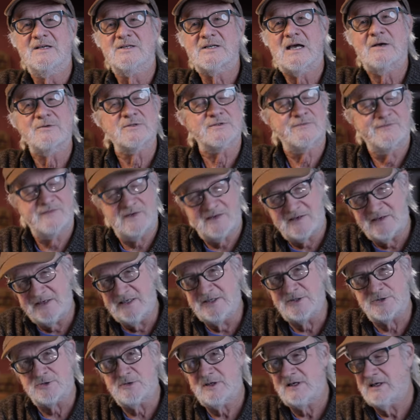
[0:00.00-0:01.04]
I was very
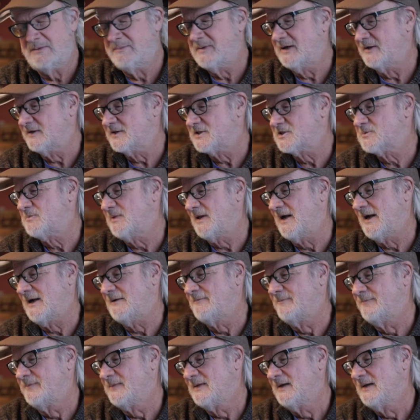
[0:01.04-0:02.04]
intrigued by this plant.